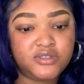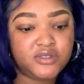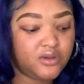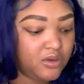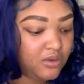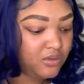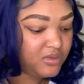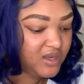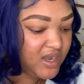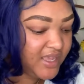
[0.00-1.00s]
So
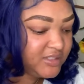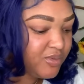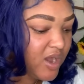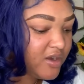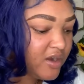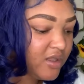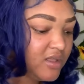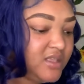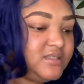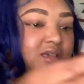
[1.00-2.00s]
the next product
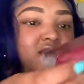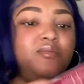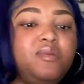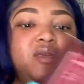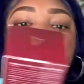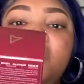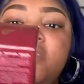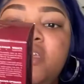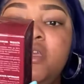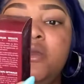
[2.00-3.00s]
is gonna be
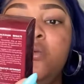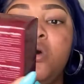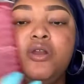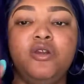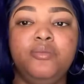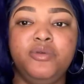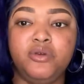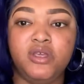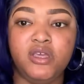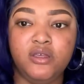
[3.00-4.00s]
the Wonder
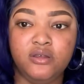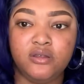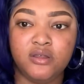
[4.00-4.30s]
Beauty.